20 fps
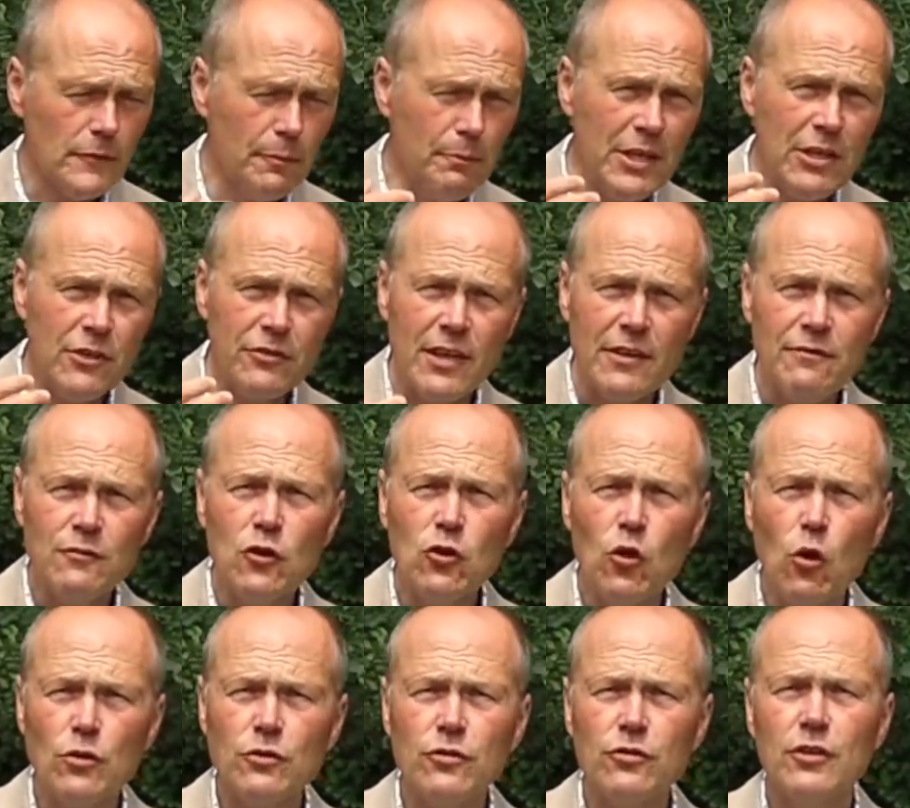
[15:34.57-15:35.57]
because I've
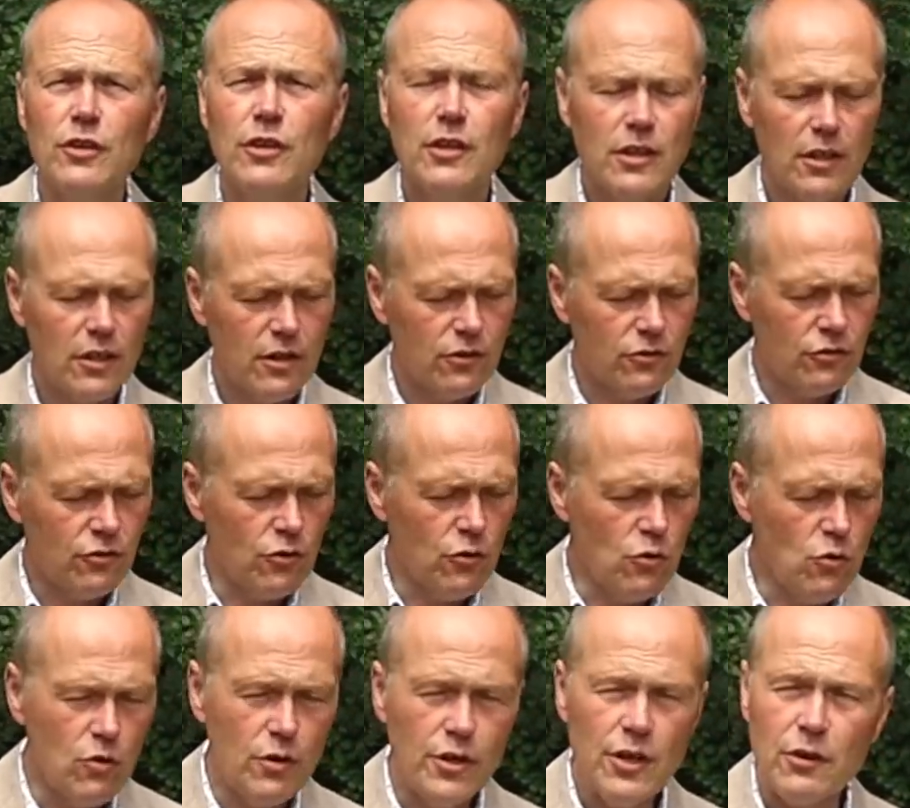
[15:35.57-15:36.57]
got
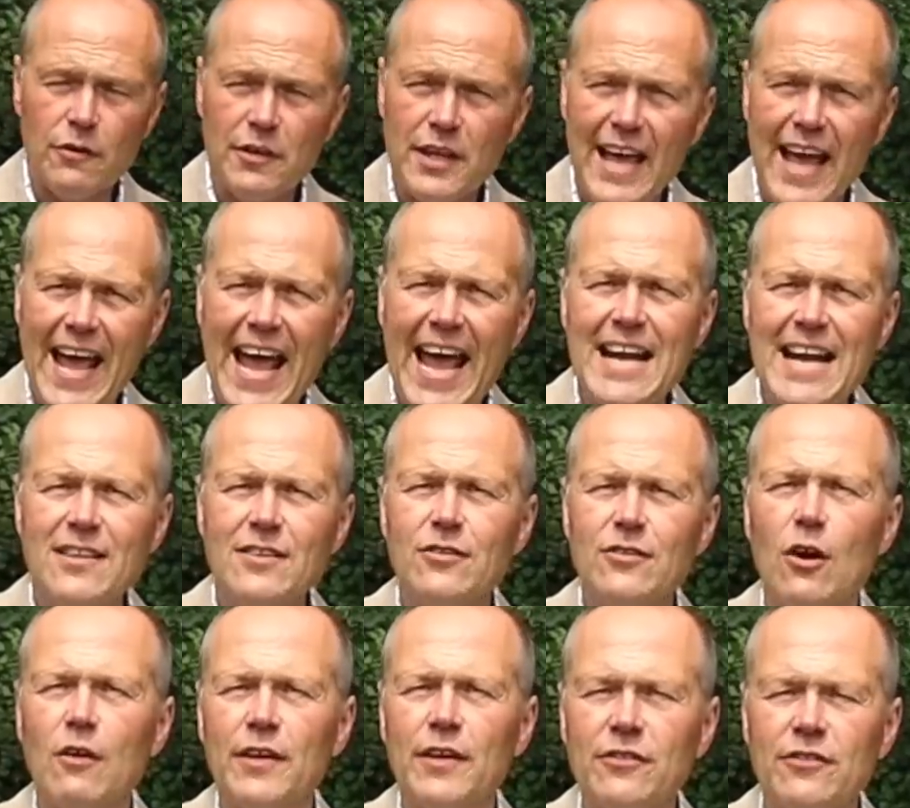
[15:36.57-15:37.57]
to, you know, the end
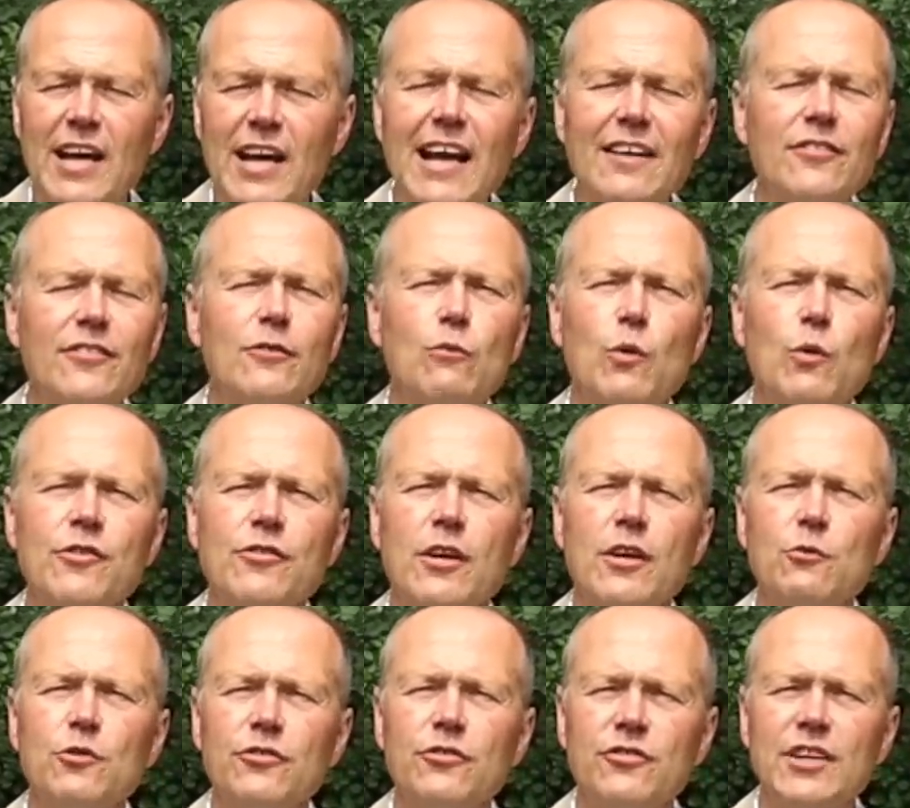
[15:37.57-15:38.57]
of a task which I
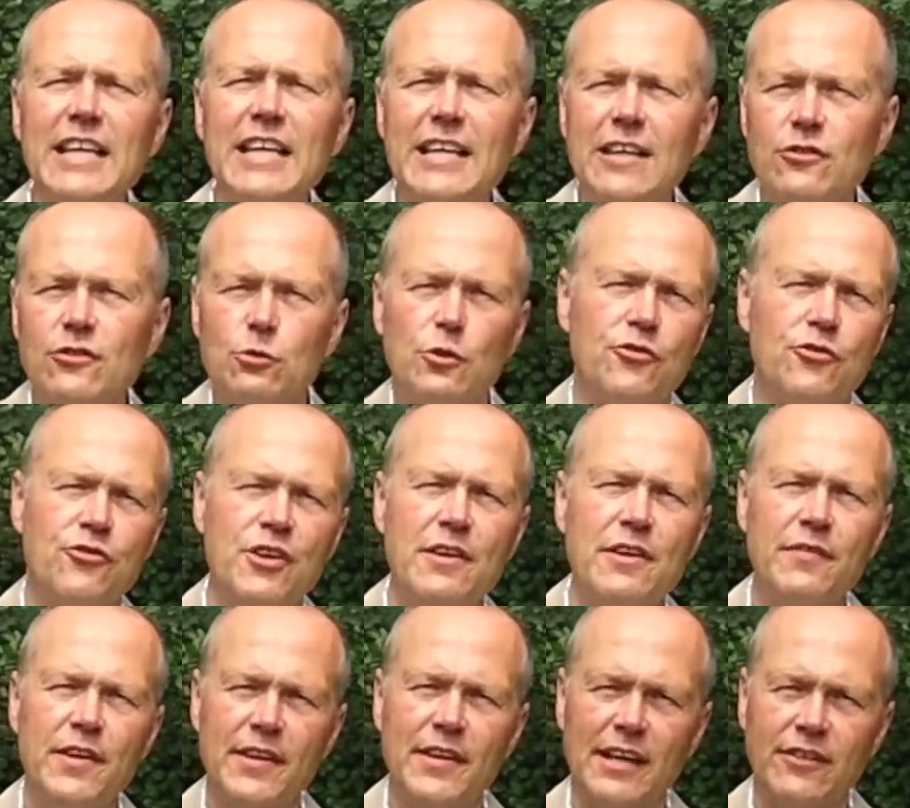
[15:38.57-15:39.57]
was seeking to
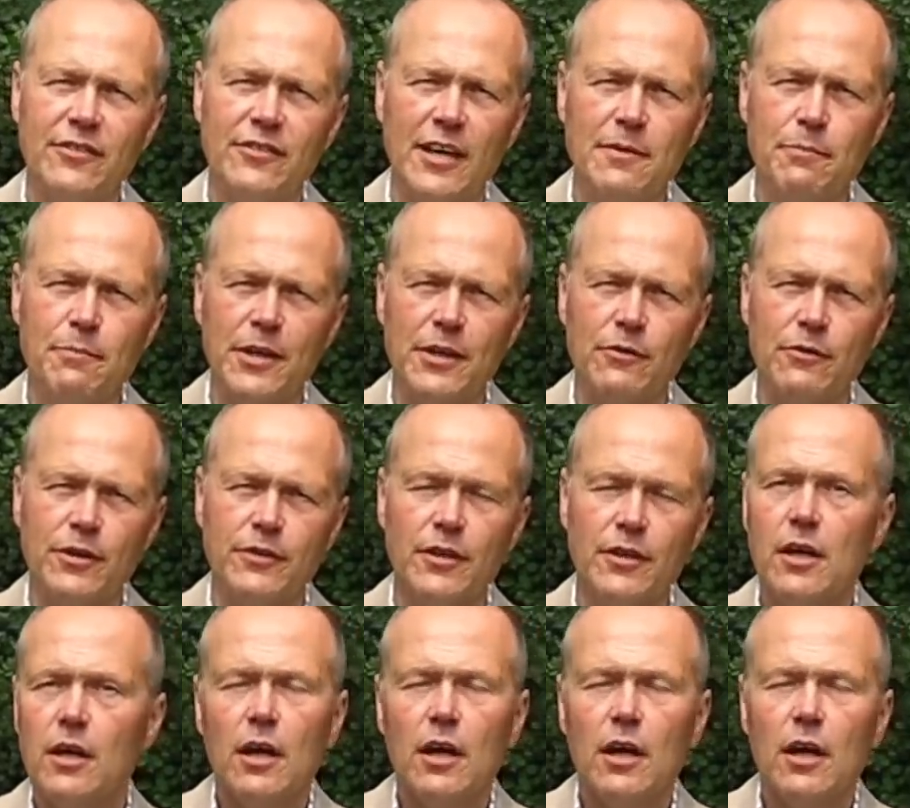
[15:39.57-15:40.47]
achieve in that time period.